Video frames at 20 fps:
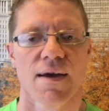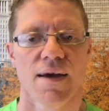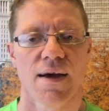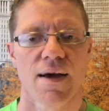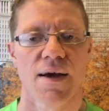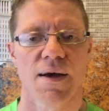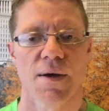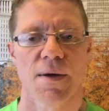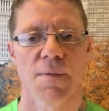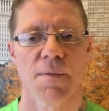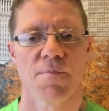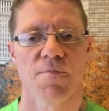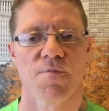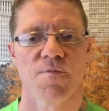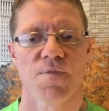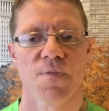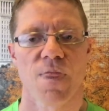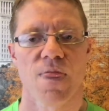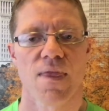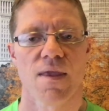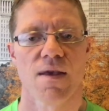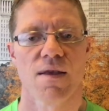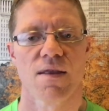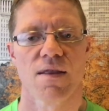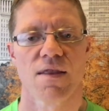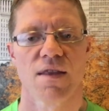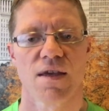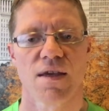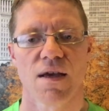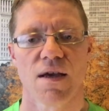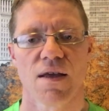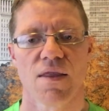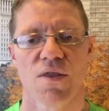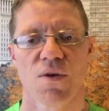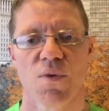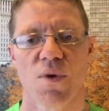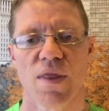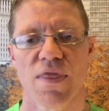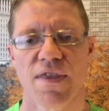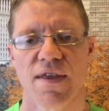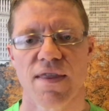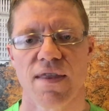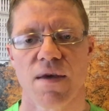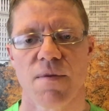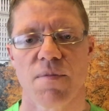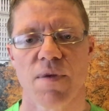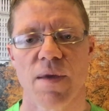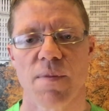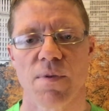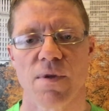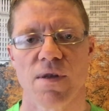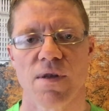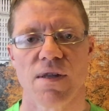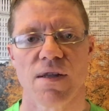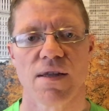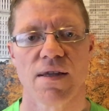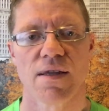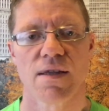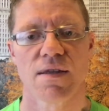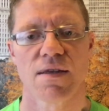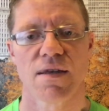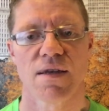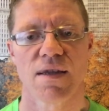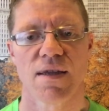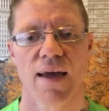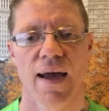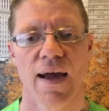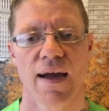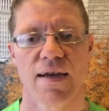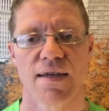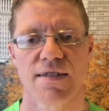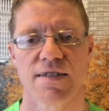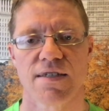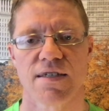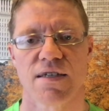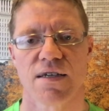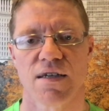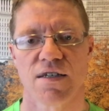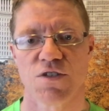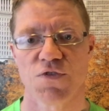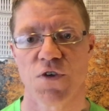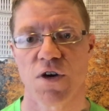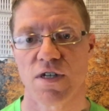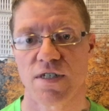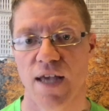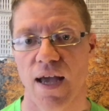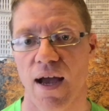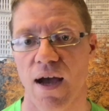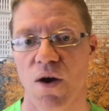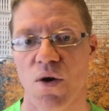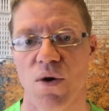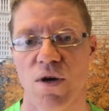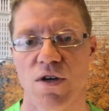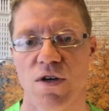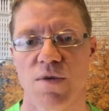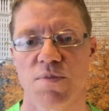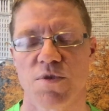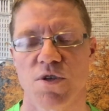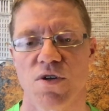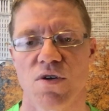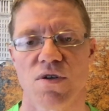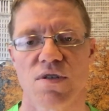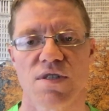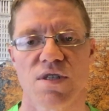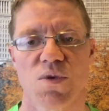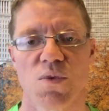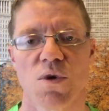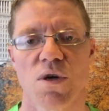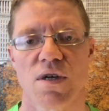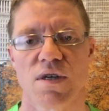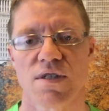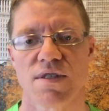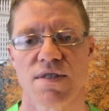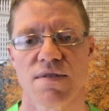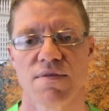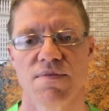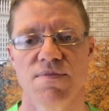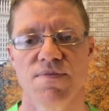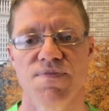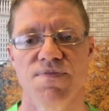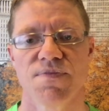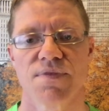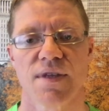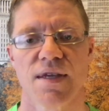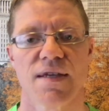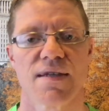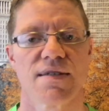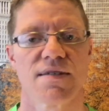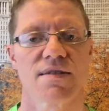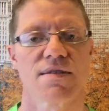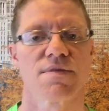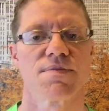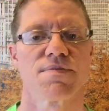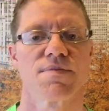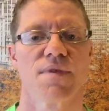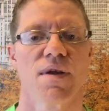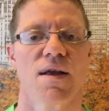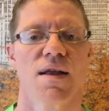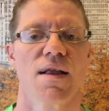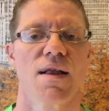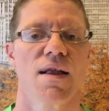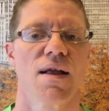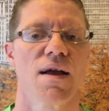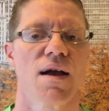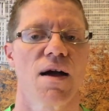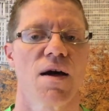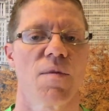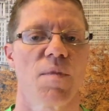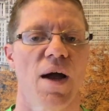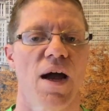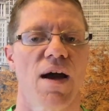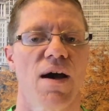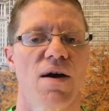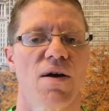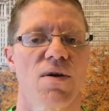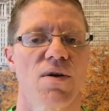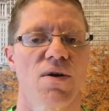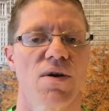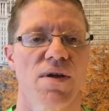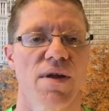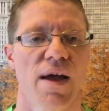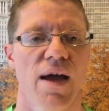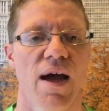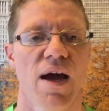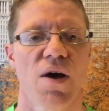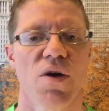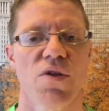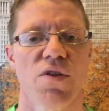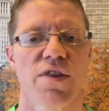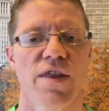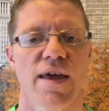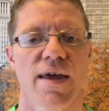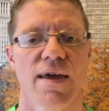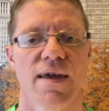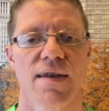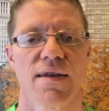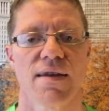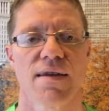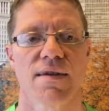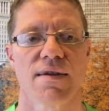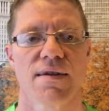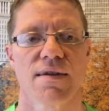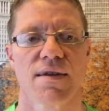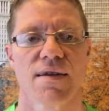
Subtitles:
The one thing that people ask as far as how a cryptocurrency works is how then